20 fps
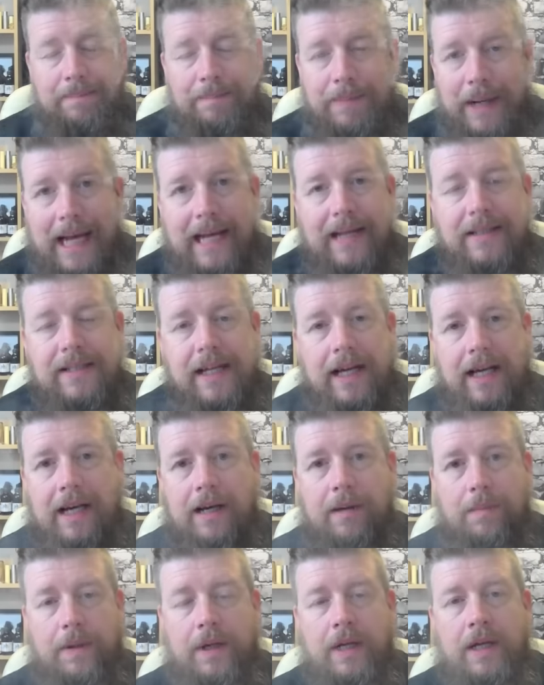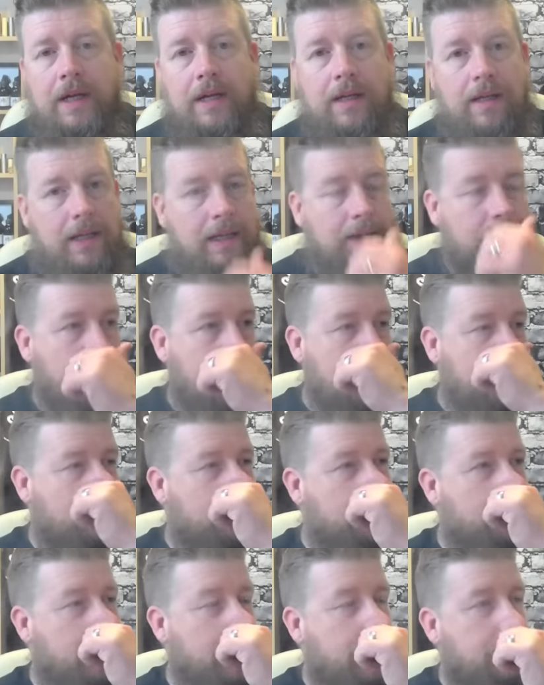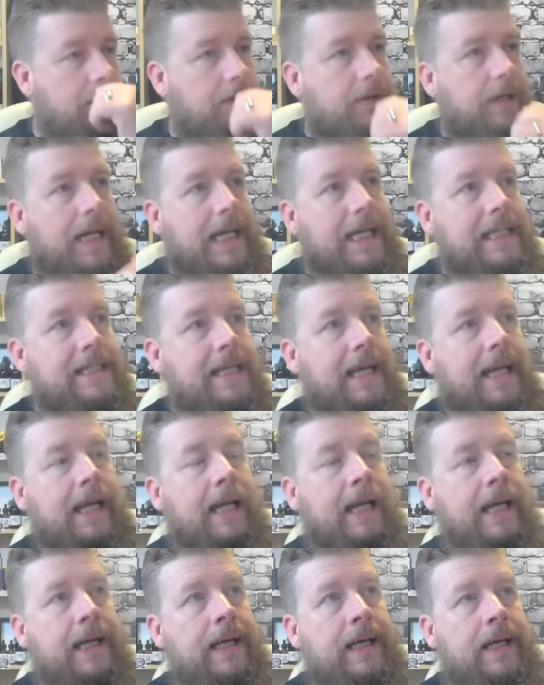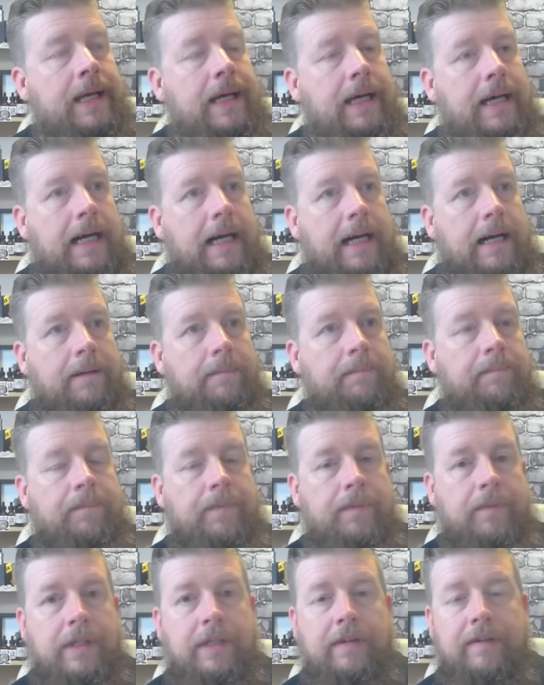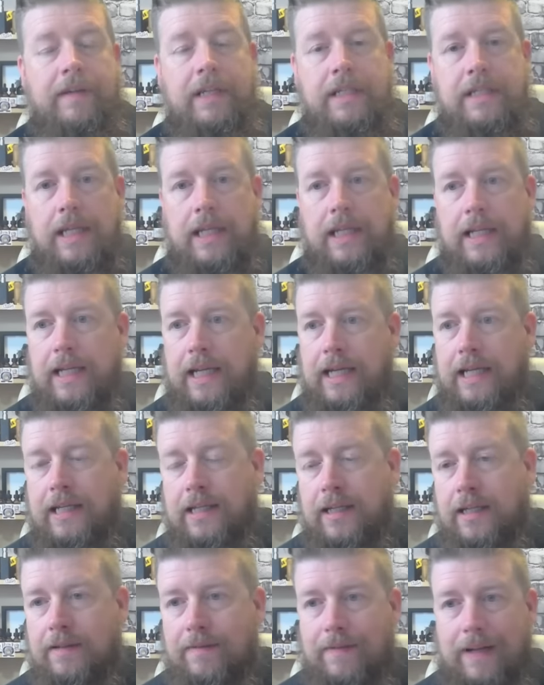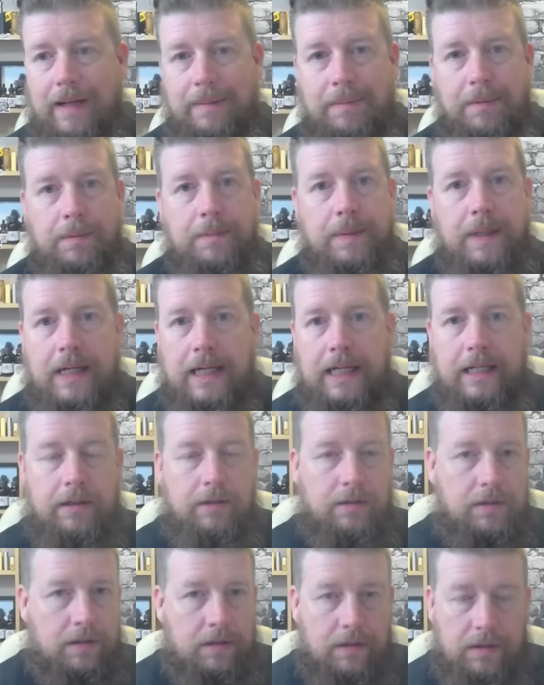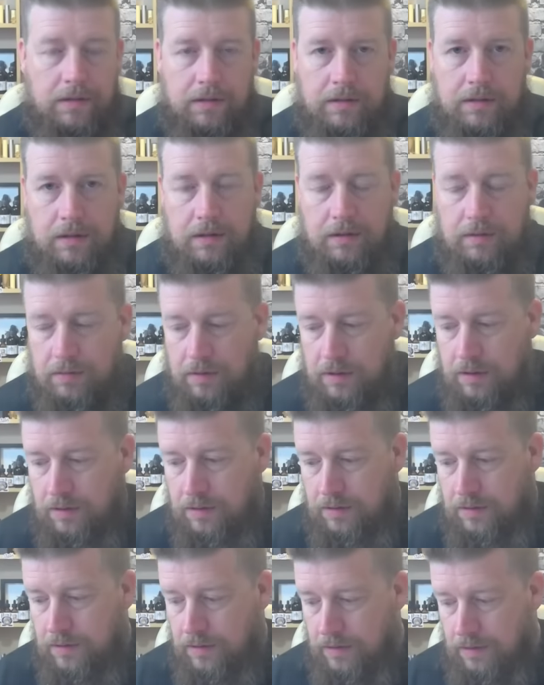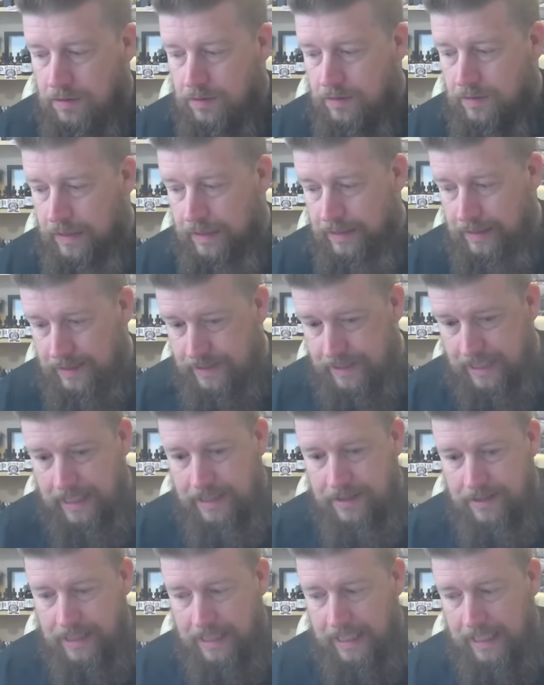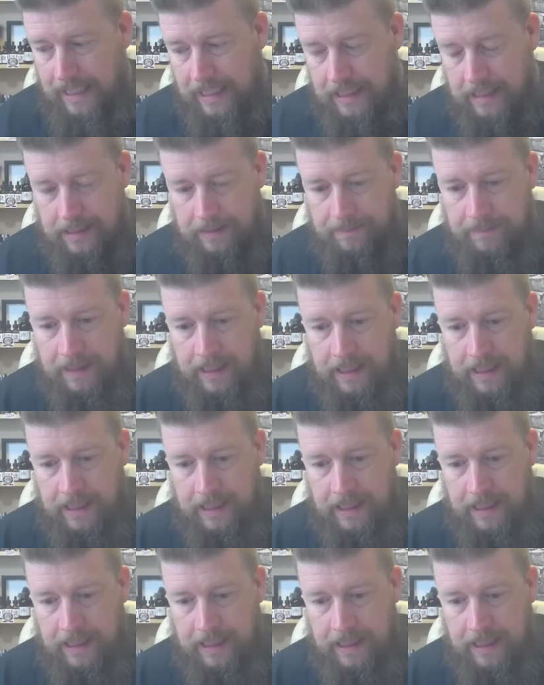backs it up. Like when you're eating any kind of apple pie or in this case key lime,